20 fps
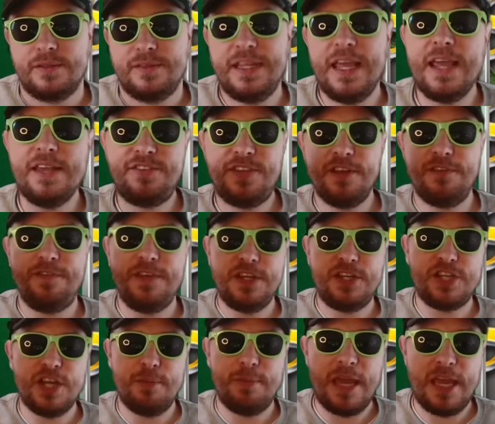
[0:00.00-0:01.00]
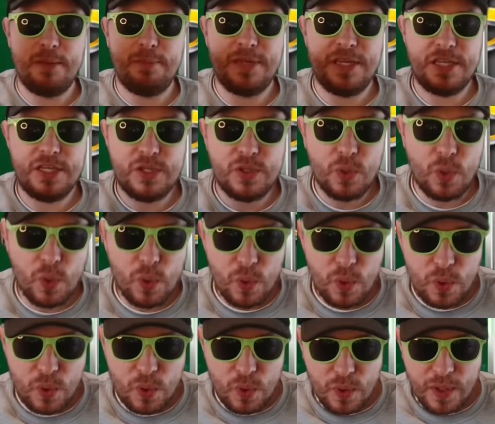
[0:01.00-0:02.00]
There's the feature, baby.
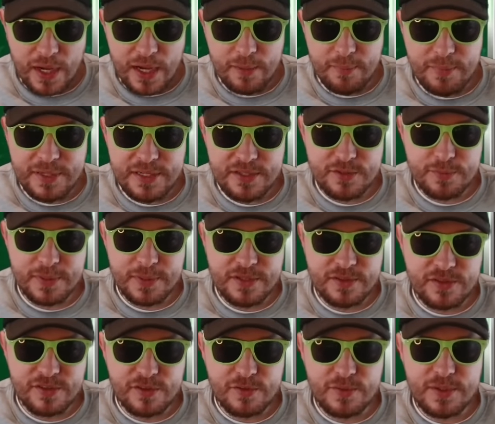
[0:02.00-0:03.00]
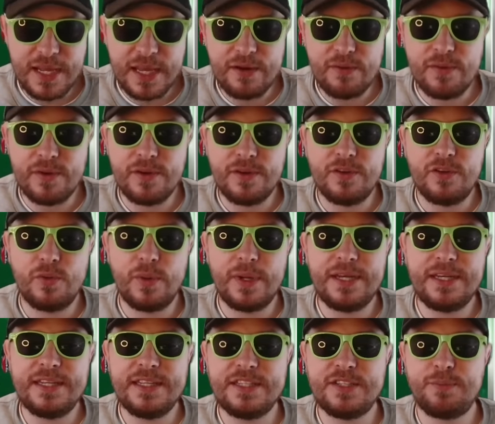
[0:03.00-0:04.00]
Yo, how many spins?
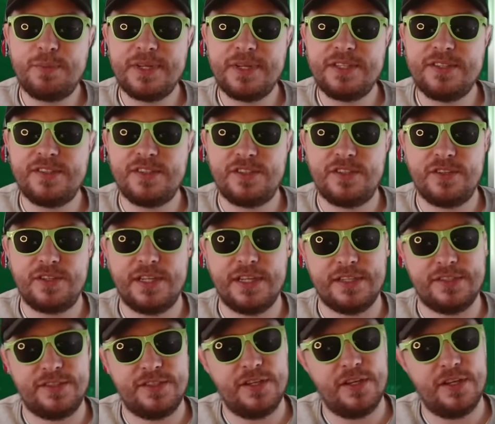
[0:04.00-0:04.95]
320 spins it took us.